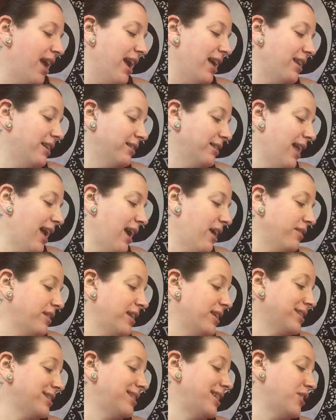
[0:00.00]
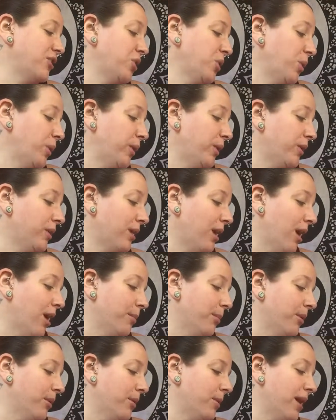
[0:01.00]
and allow the essential oil
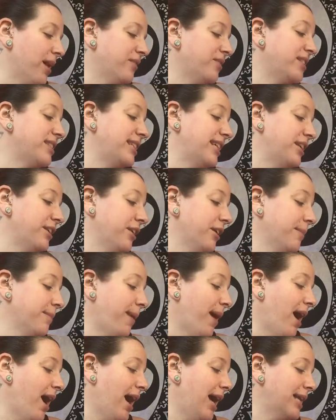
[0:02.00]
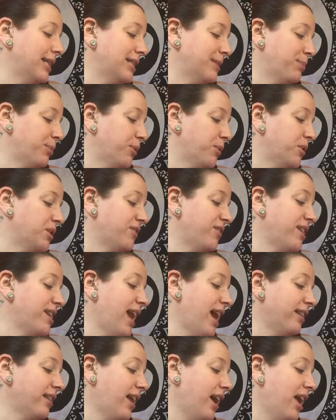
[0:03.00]
combo of cedar, pine, spruce,
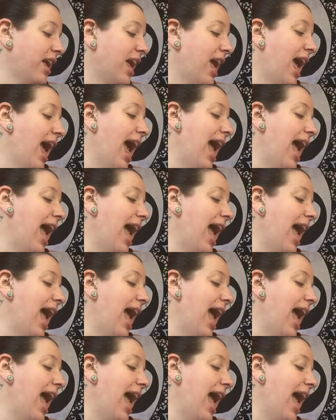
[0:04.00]
vanilla,